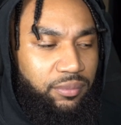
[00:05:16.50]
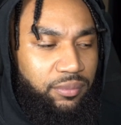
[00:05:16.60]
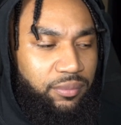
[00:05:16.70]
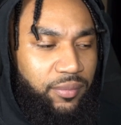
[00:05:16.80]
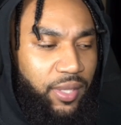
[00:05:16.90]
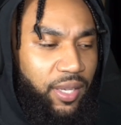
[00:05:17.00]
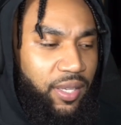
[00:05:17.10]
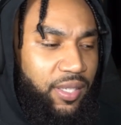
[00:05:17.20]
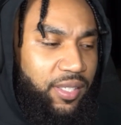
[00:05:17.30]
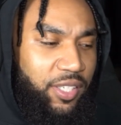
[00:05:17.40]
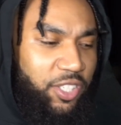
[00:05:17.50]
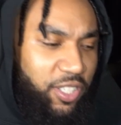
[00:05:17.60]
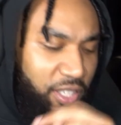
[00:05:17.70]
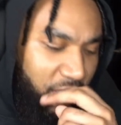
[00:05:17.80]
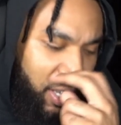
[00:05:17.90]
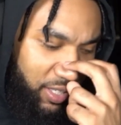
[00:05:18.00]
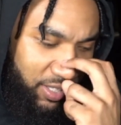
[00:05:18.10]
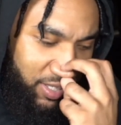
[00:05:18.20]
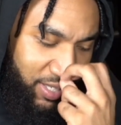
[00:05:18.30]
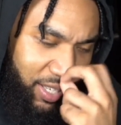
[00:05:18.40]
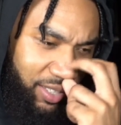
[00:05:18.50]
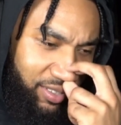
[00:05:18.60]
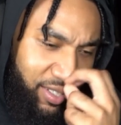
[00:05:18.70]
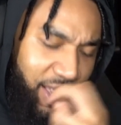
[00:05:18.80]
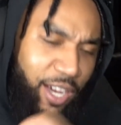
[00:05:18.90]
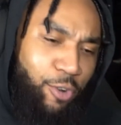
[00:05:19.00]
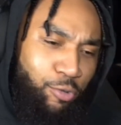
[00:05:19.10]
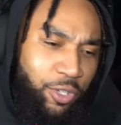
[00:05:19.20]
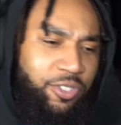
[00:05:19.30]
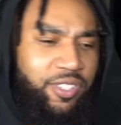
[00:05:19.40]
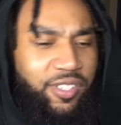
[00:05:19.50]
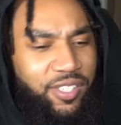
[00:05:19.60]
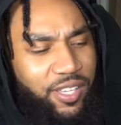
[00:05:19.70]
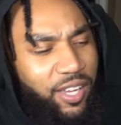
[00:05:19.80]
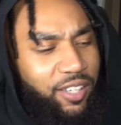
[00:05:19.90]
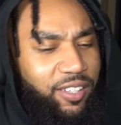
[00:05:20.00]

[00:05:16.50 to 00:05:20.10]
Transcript: Yeah, it says she said he looked like a rooster sucker.